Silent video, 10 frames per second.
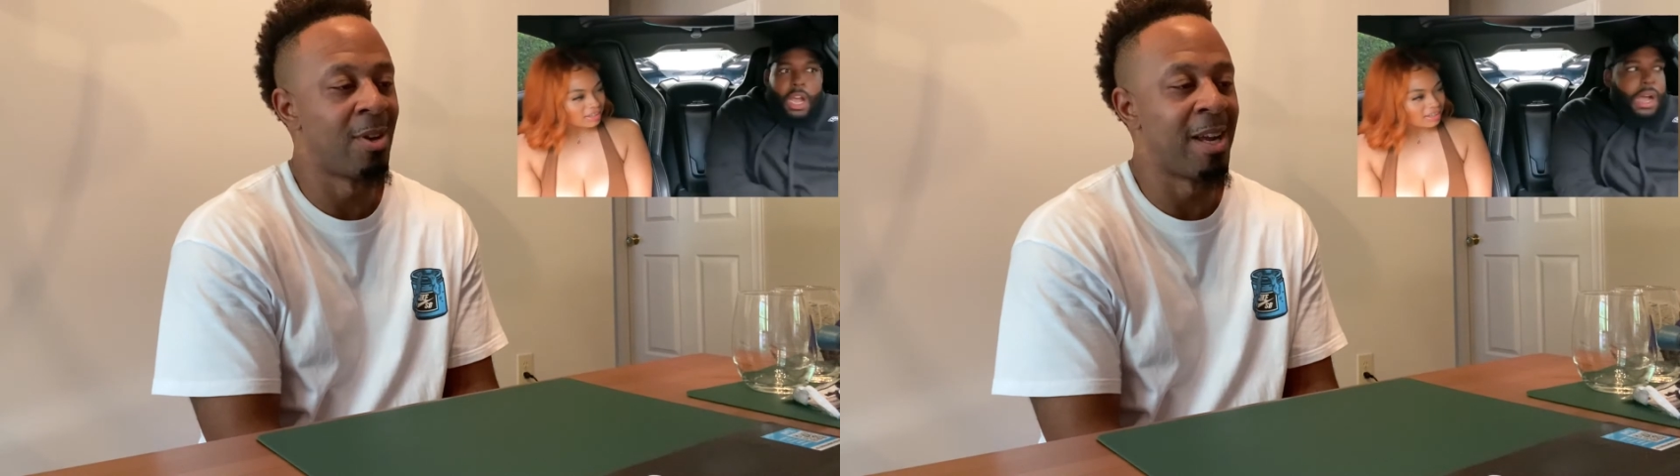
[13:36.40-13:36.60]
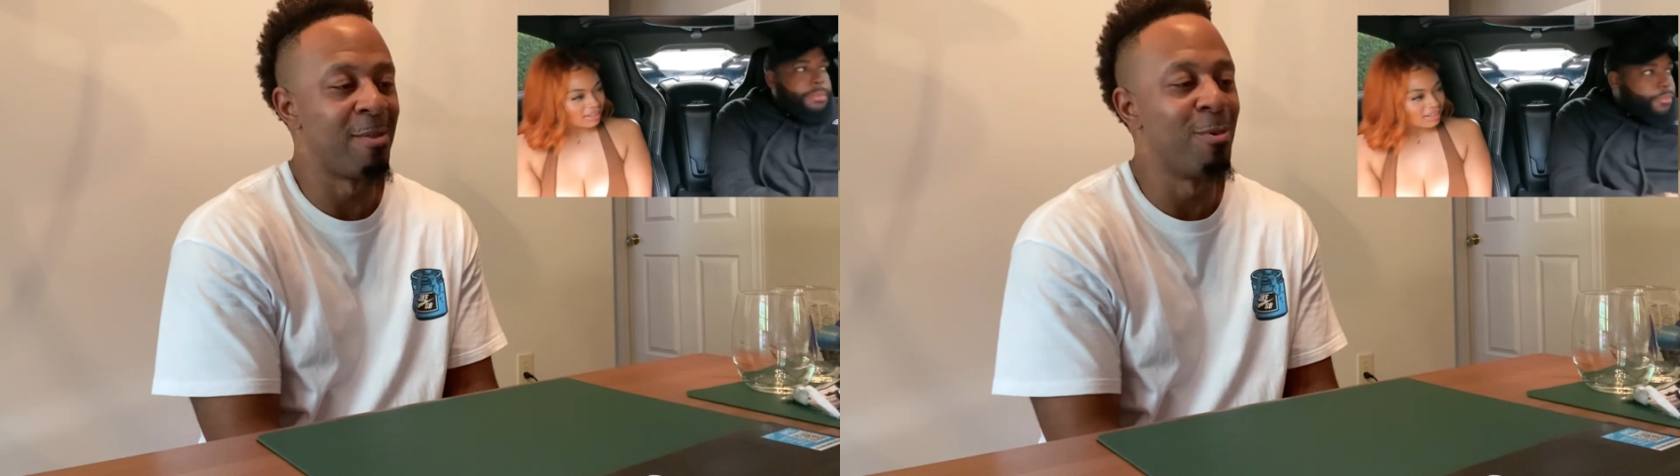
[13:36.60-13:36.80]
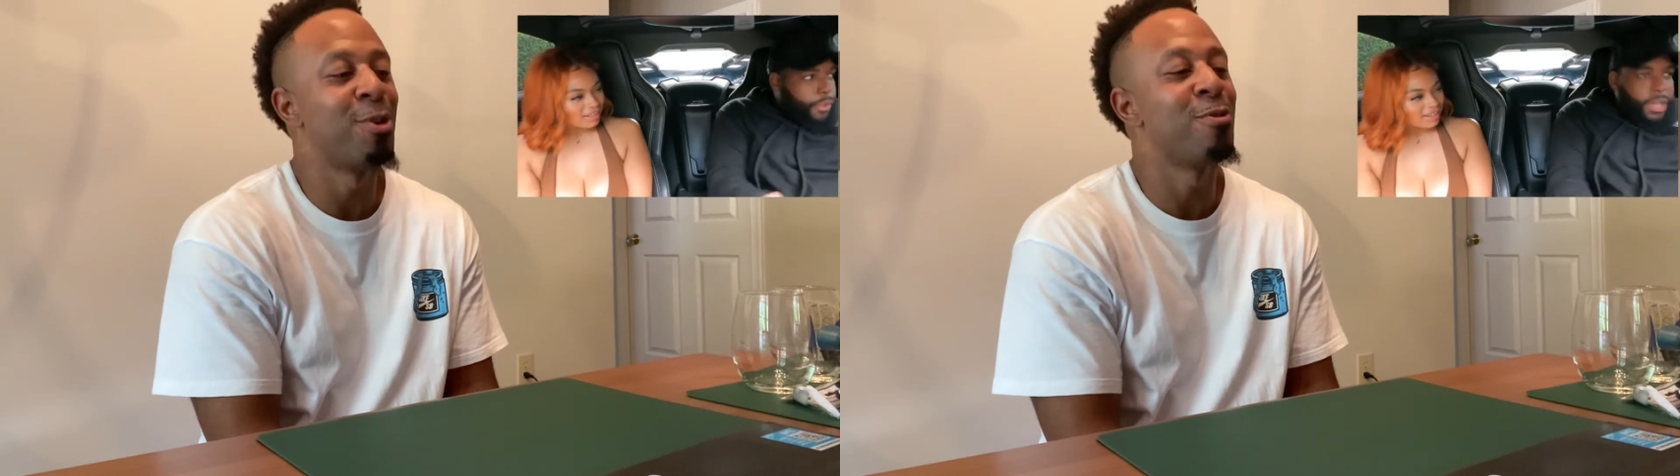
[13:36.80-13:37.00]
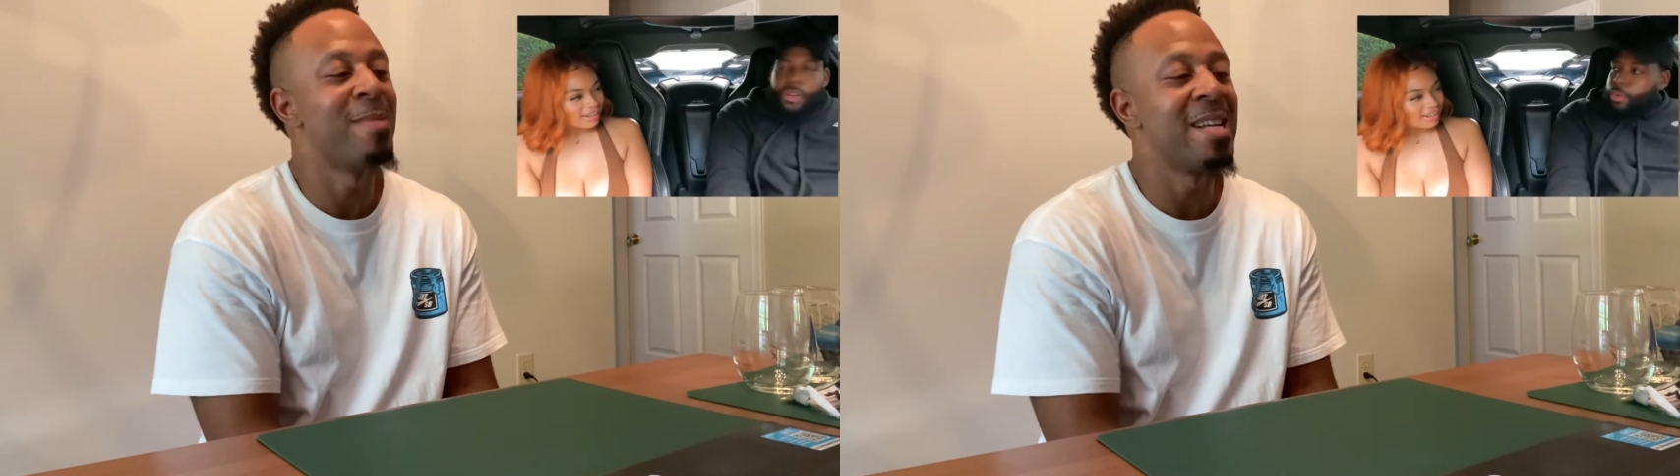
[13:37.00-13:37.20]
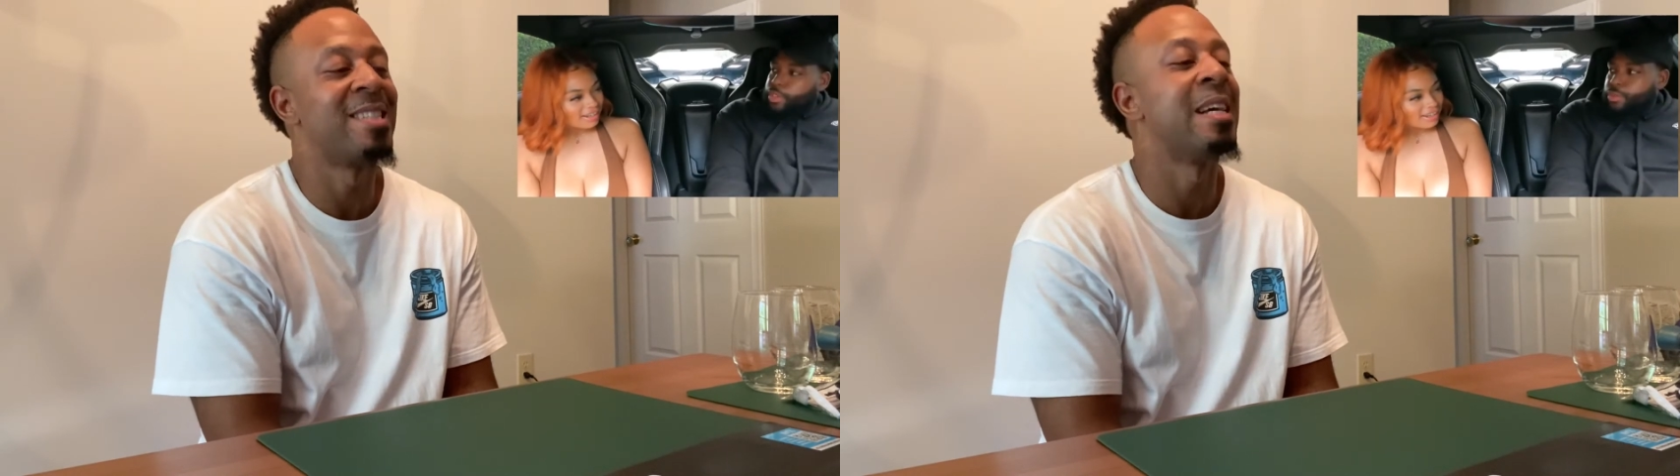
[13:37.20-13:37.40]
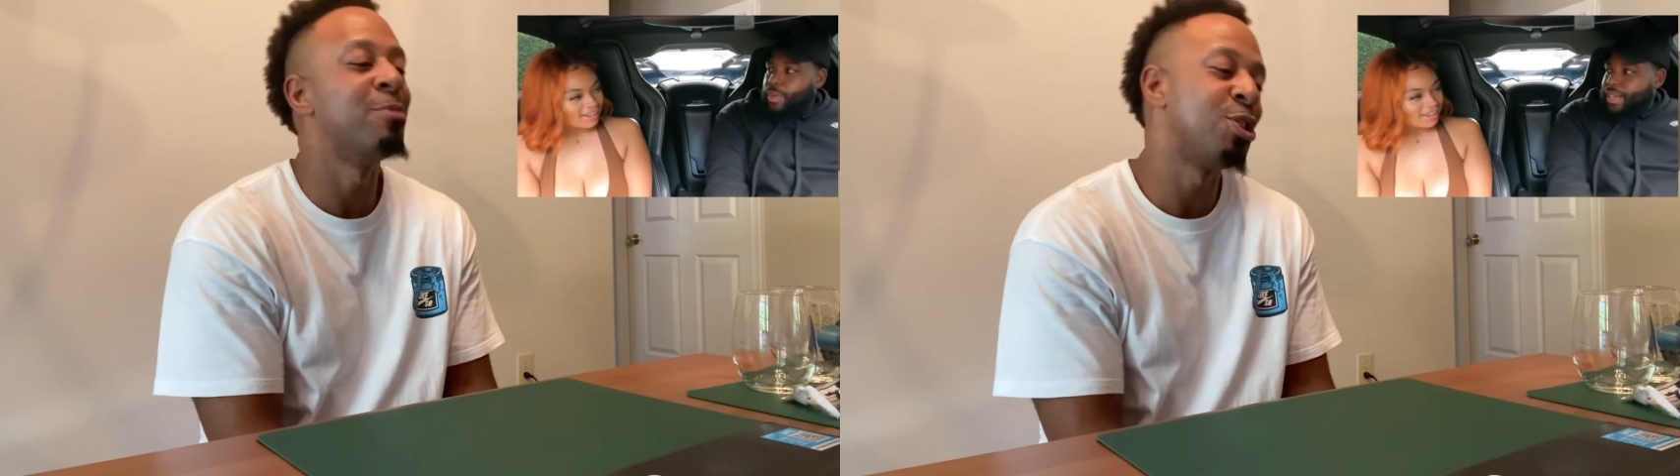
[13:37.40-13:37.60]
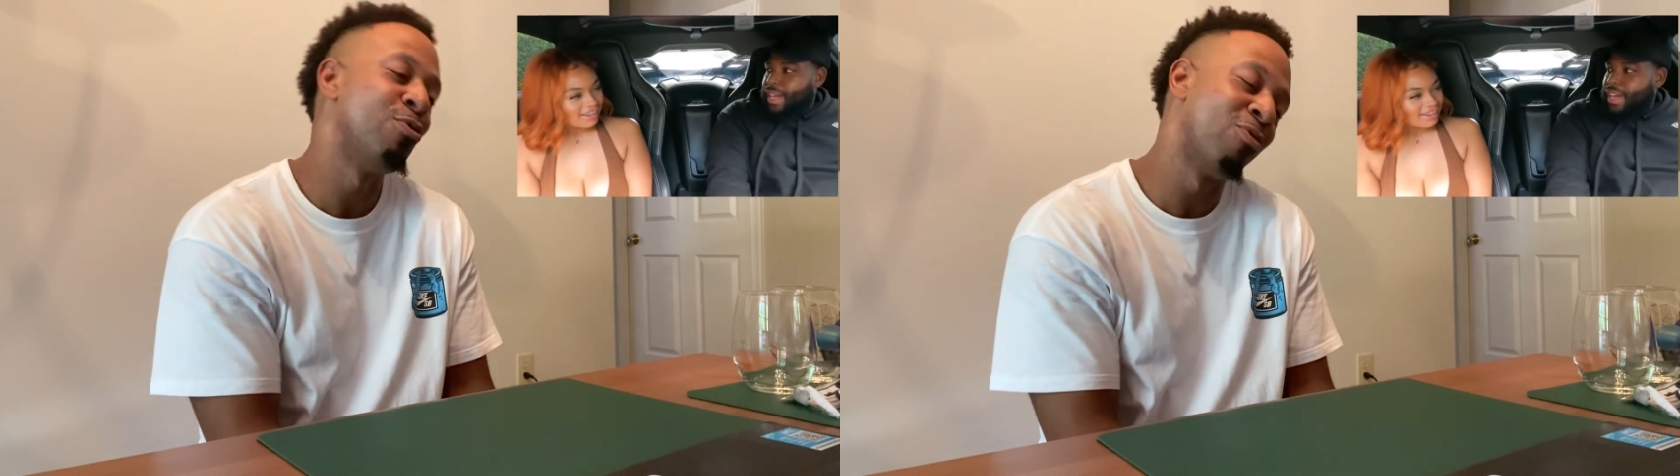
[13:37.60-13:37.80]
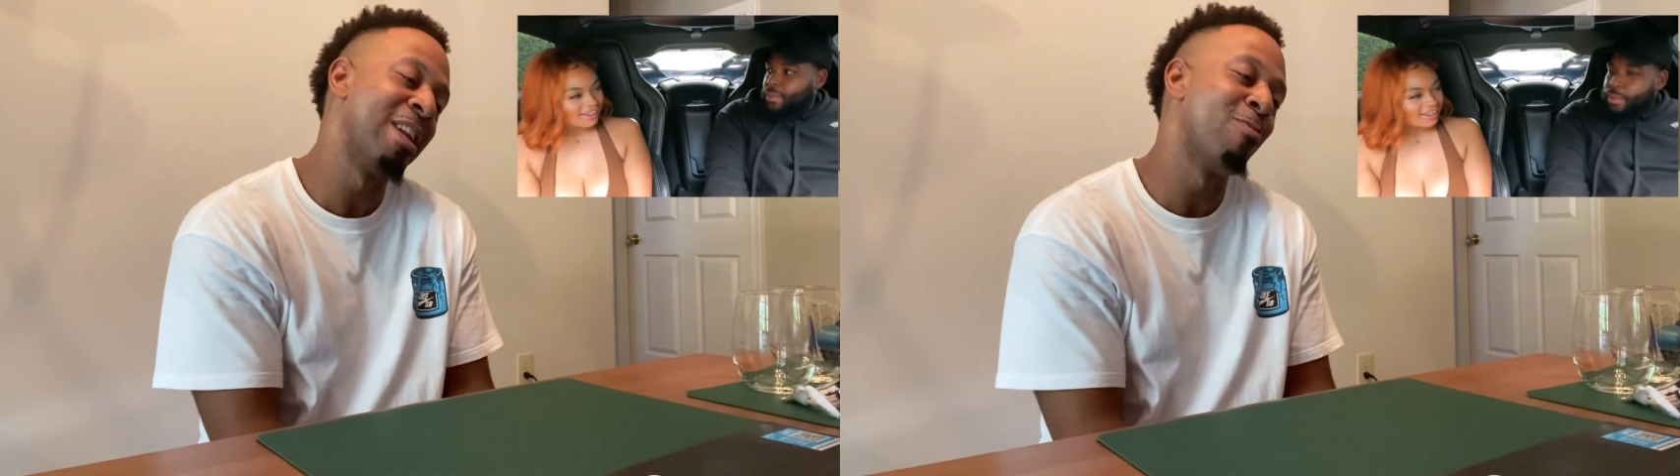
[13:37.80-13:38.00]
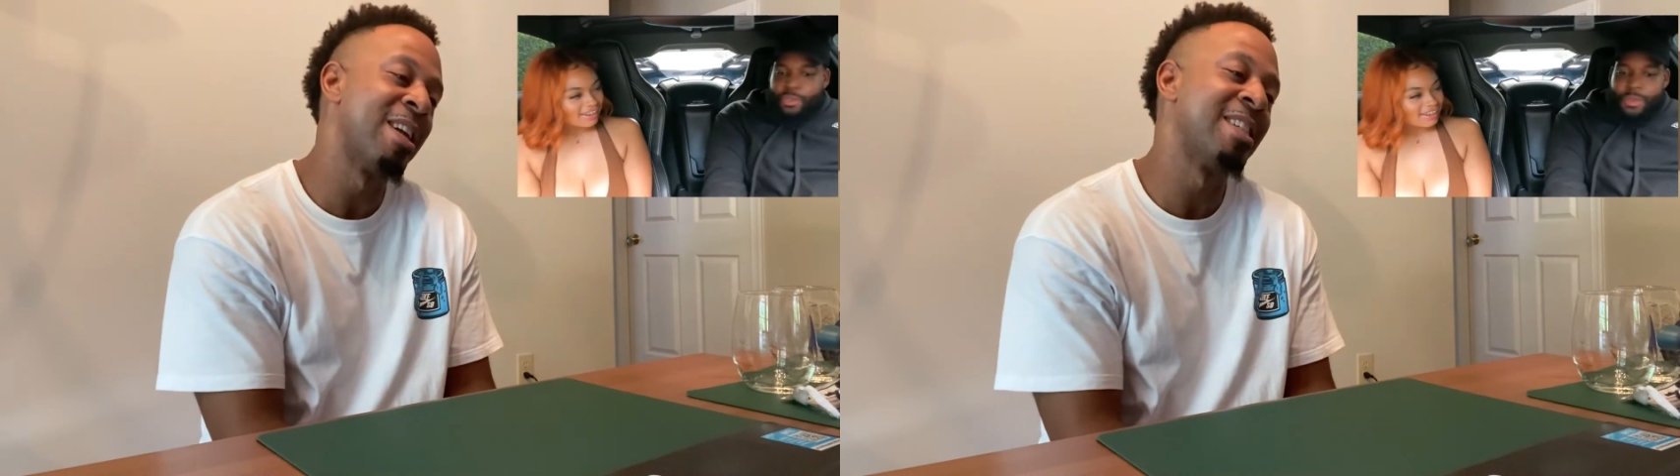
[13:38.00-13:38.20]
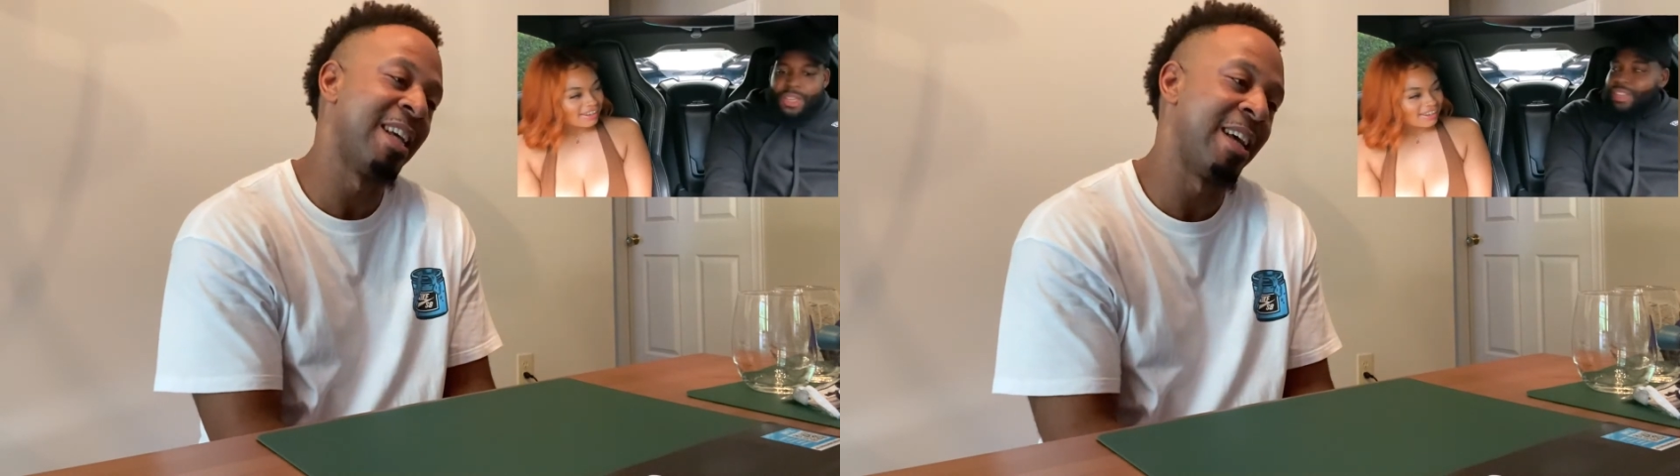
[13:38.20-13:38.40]
Right. What do you mean? Say what you really
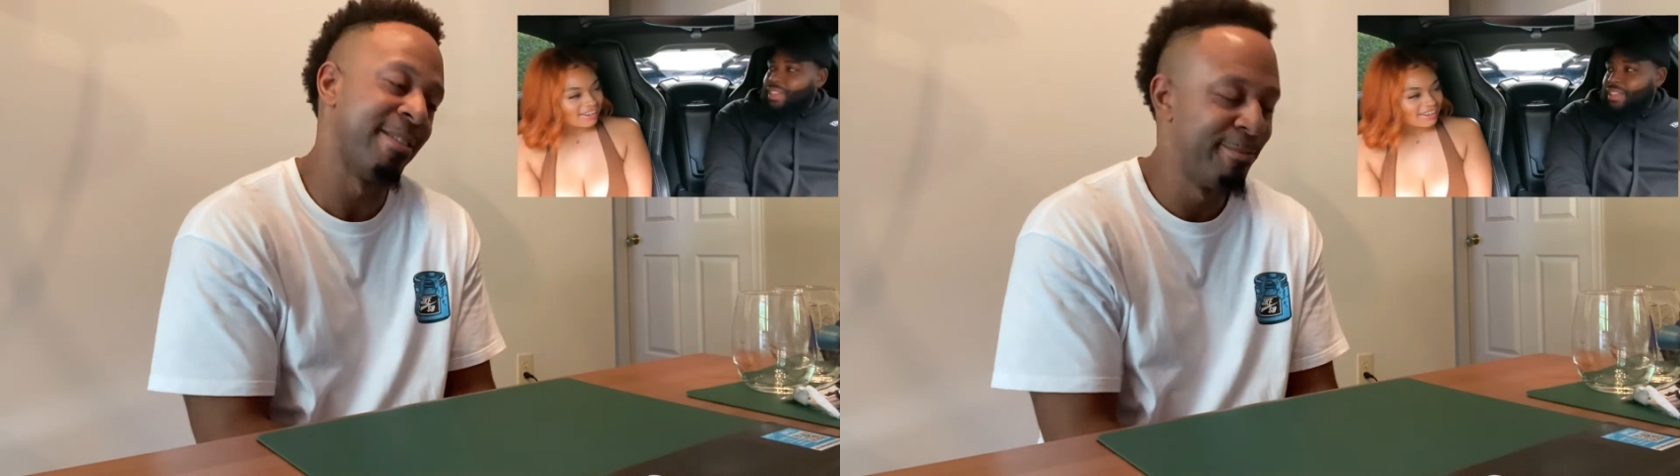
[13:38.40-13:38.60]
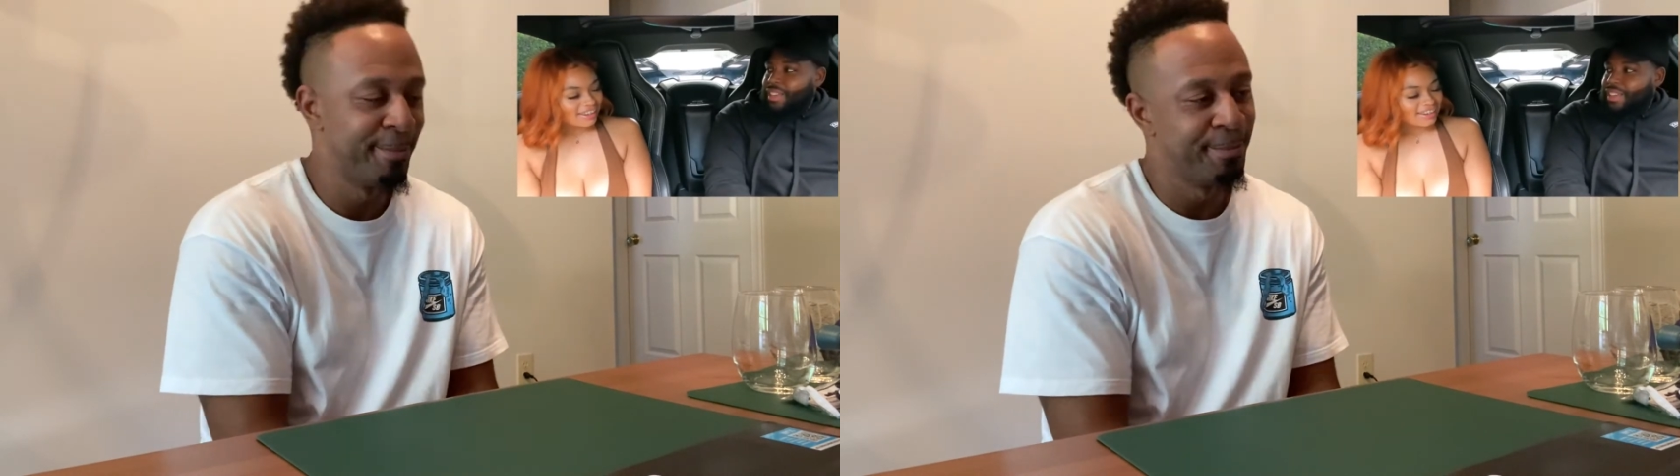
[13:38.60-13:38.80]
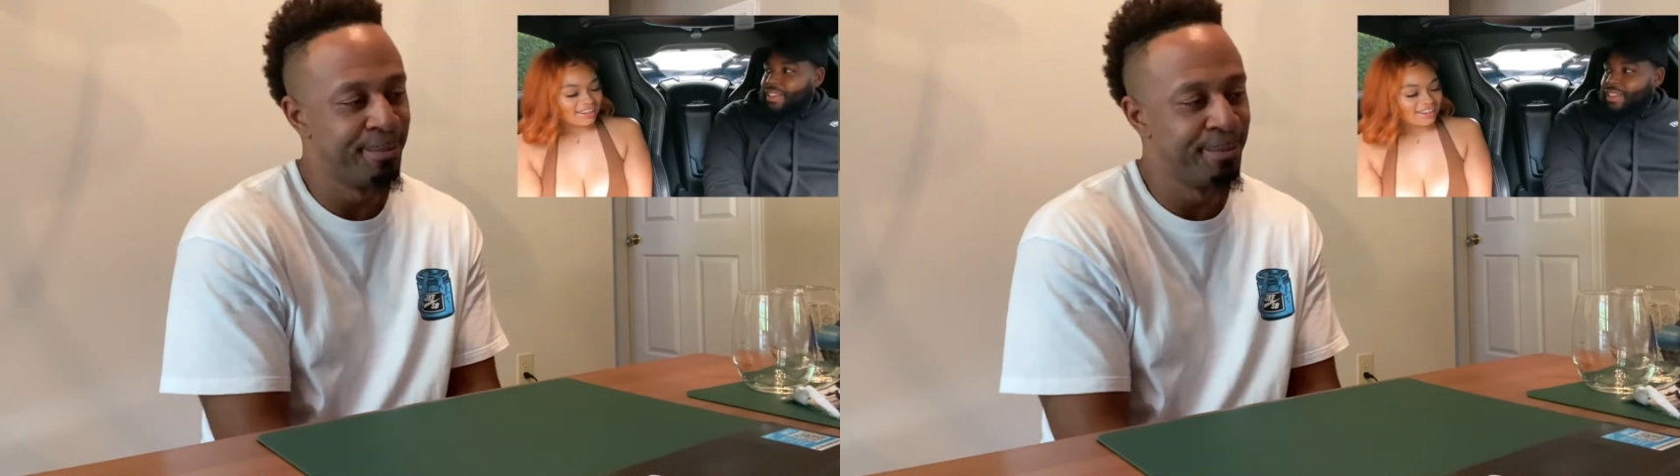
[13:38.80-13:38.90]
want to say.